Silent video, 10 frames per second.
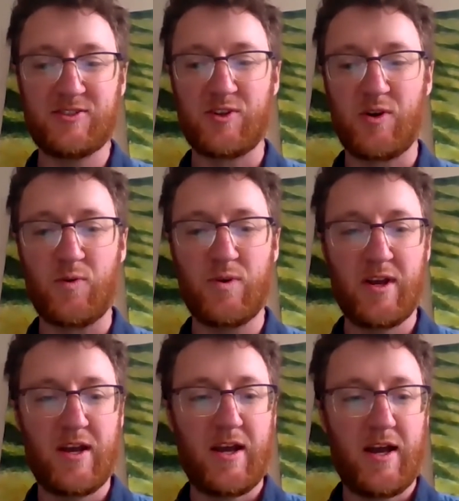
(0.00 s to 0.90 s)
So
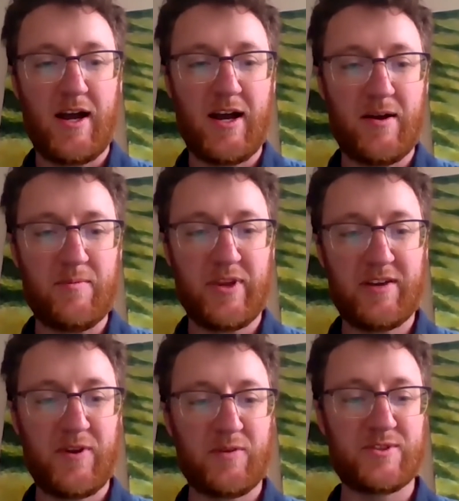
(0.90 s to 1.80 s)

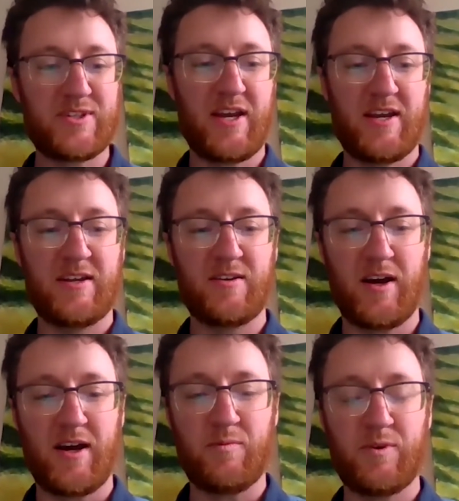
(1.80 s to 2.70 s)
like Faye was saying,
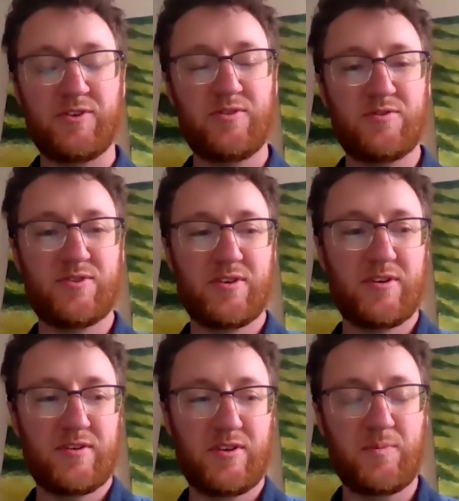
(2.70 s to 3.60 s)
when you use
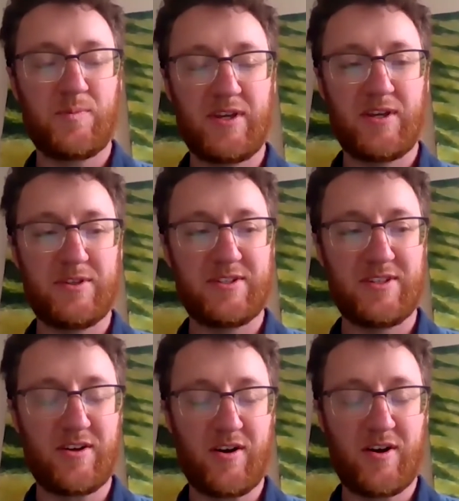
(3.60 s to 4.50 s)
your
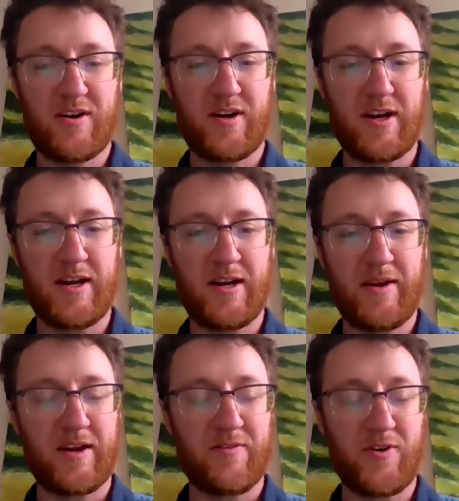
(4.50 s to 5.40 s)
PEBT card
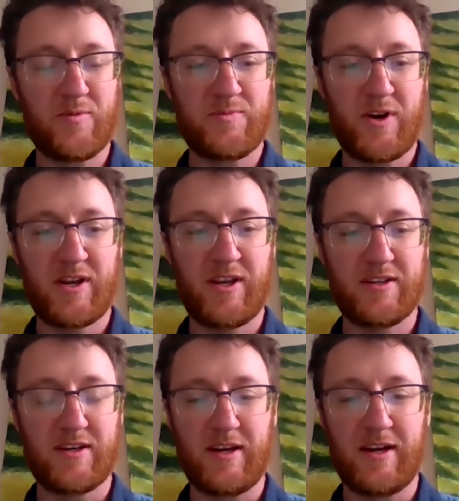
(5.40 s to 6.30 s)
at a farmer's
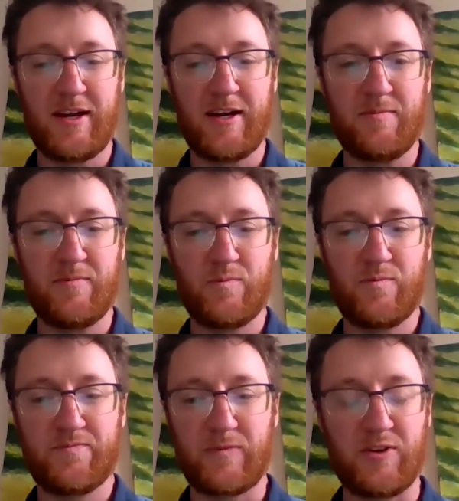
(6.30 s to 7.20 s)
market,
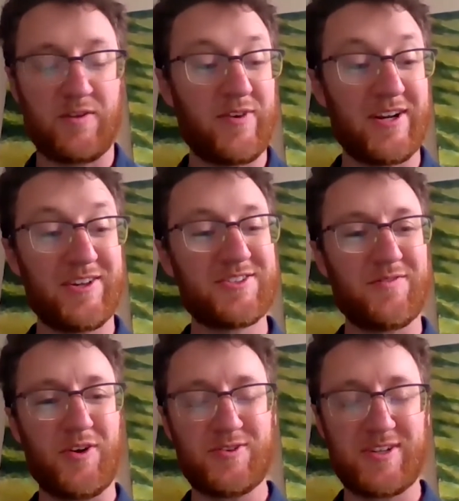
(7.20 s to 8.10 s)
you can find a list
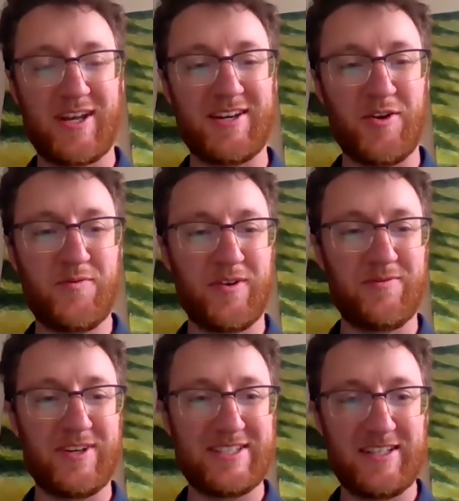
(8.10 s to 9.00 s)
of those at
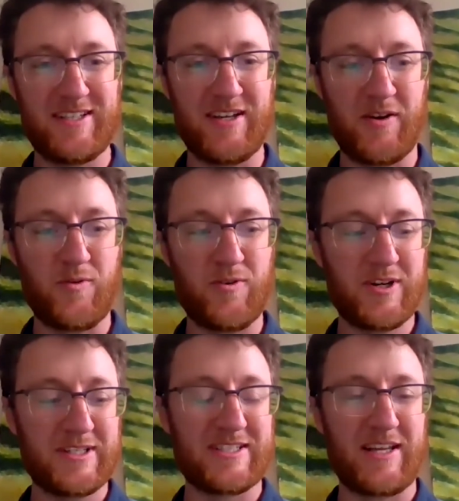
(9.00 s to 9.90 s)

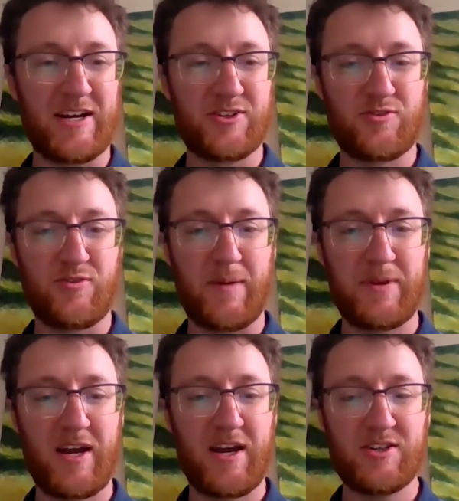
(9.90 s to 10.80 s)

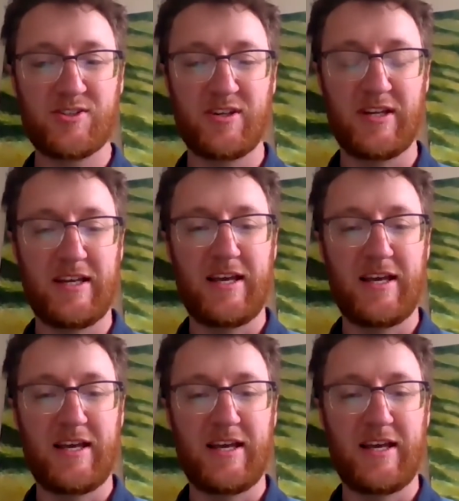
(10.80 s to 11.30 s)
nofavt.org/cropcash.